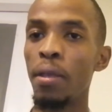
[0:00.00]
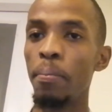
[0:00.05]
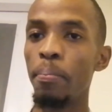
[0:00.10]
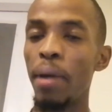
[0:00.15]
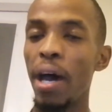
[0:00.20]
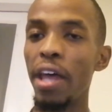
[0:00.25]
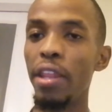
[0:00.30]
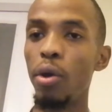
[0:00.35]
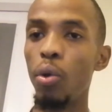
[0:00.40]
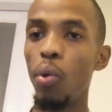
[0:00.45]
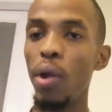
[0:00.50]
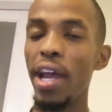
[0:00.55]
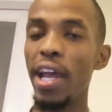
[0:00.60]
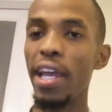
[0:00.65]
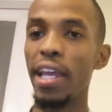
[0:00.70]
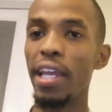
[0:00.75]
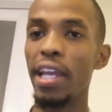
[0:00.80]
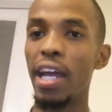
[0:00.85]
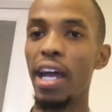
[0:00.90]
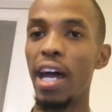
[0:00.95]
By the
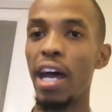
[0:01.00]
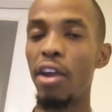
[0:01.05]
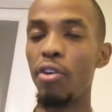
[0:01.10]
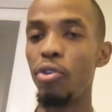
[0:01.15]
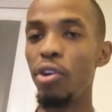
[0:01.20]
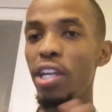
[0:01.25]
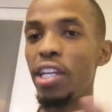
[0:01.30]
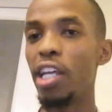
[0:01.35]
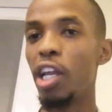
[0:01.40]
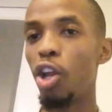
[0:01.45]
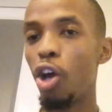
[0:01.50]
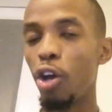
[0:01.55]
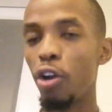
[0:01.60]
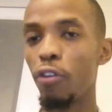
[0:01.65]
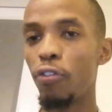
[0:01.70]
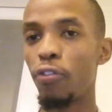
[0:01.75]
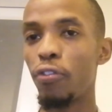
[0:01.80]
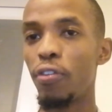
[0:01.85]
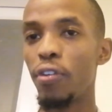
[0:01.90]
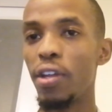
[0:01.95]
way, I read a lot
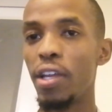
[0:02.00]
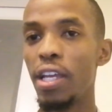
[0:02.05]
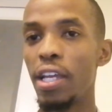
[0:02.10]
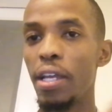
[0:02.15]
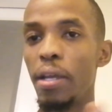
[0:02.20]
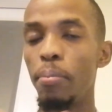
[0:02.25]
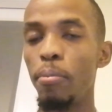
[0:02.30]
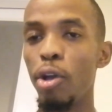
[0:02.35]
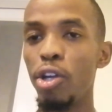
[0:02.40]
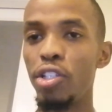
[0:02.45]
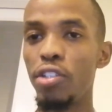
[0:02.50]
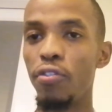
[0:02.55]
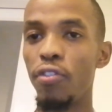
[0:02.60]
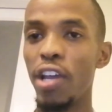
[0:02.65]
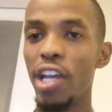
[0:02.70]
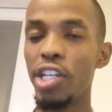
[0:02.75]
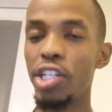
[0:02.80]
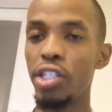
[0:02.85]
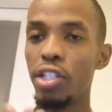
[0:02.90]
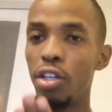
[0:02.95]
of
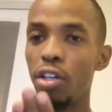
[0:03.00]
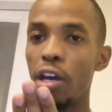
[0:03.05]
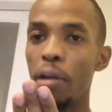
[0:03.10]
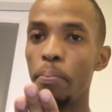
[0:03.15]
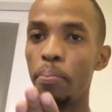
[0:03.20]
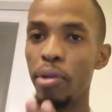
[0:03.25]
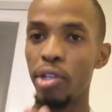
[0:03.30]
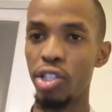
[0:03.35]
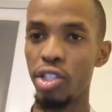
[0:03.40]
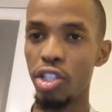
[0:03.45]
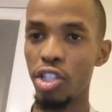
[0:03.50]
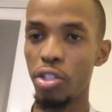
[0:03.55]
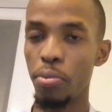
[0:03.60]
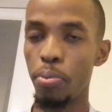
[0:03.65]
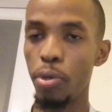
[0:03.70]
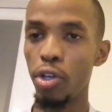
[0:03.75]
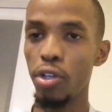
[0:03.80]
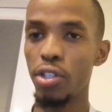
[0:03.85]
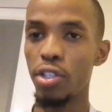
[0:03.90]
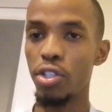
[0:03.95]
motivational and business books.